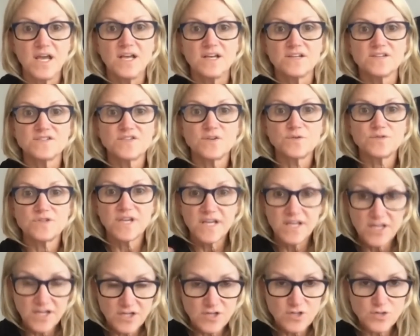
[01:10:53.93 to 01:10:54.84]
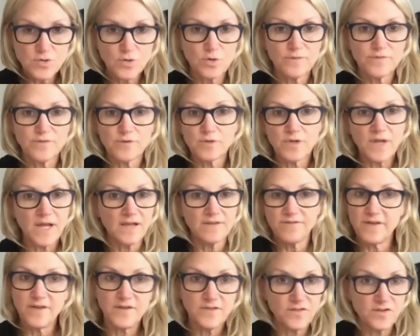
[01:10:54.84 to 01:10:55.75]
So Take Control of Your Life
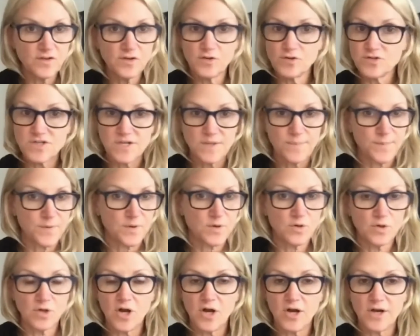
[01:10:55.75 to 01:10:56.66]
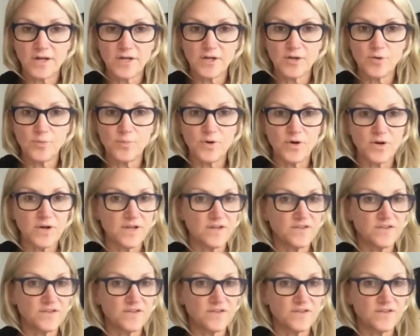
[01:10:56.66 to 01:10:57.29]
isn't your typical audiobook.